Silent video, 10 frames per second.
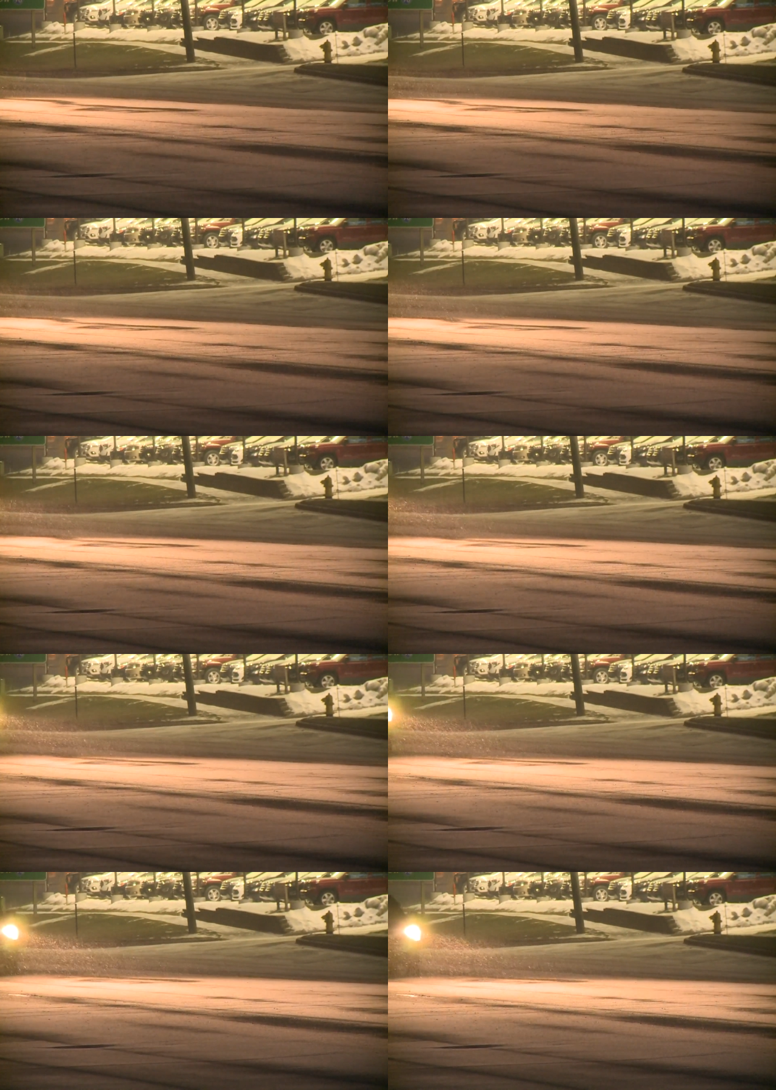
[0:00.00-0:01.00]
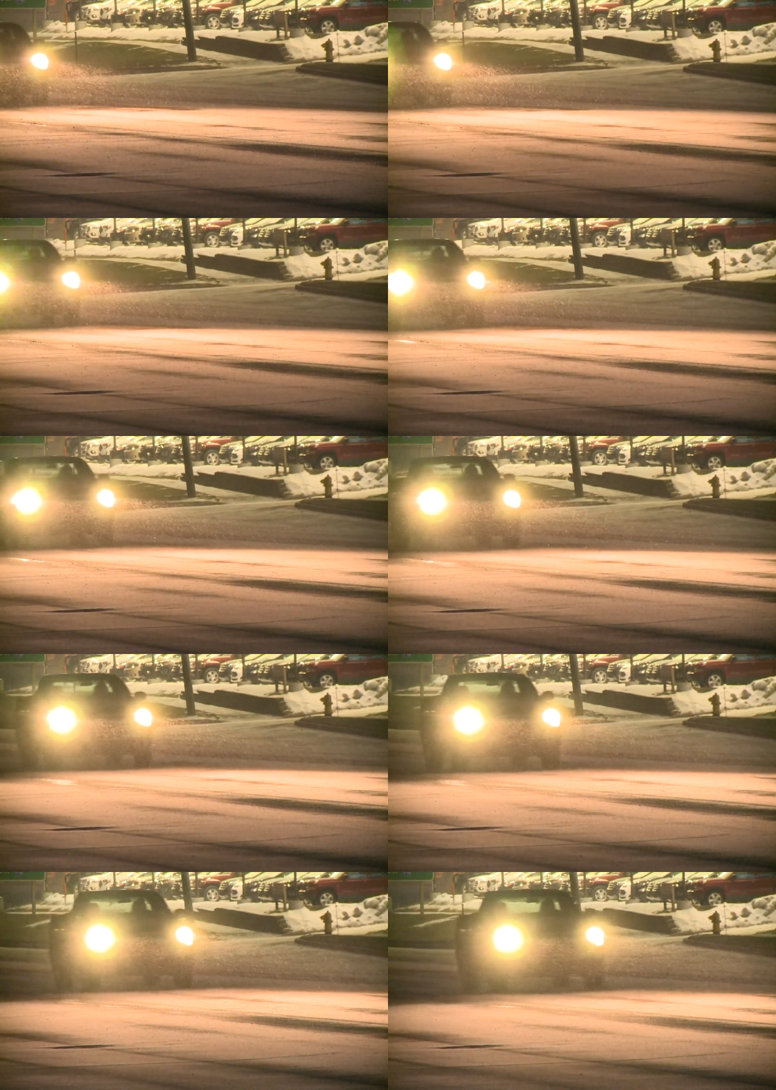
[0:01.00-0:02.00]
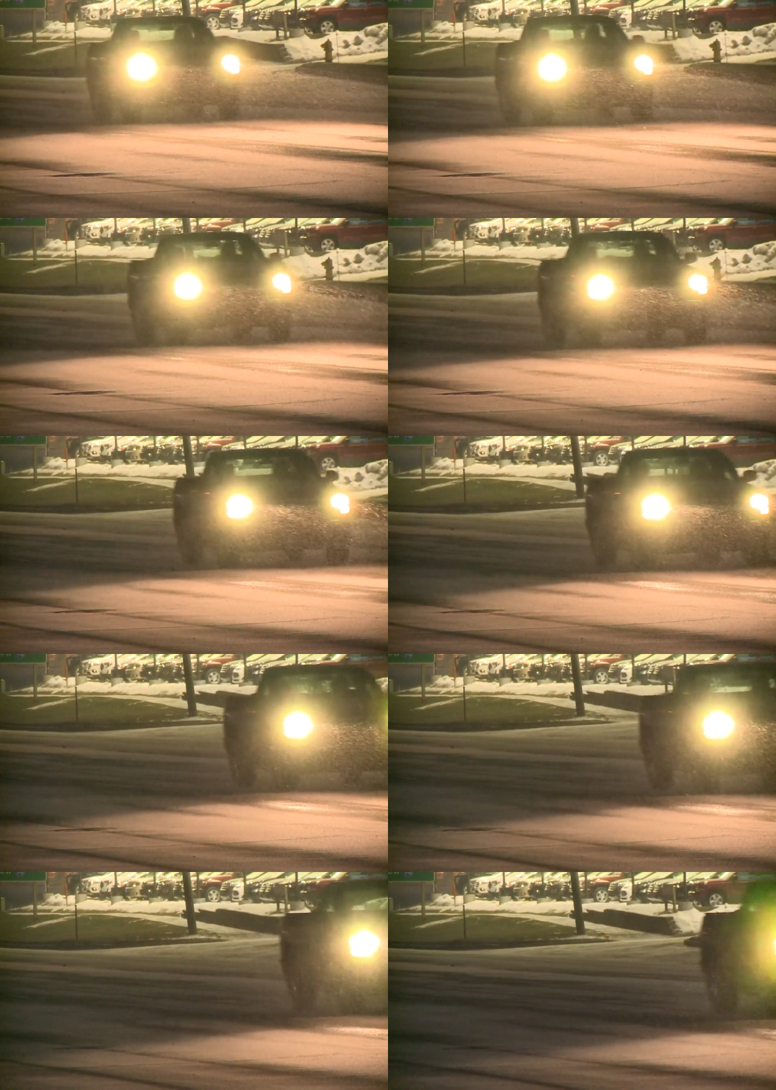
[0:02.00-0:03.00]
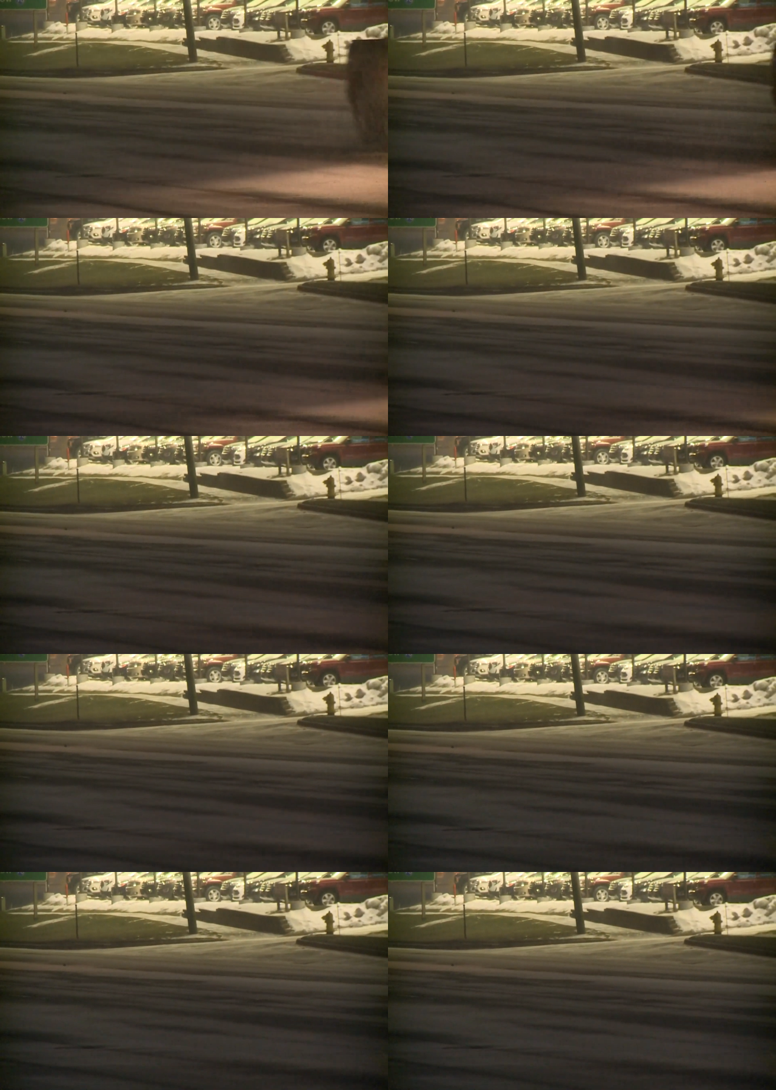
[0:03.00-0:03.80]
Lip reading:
Nobody's mouth can be seen.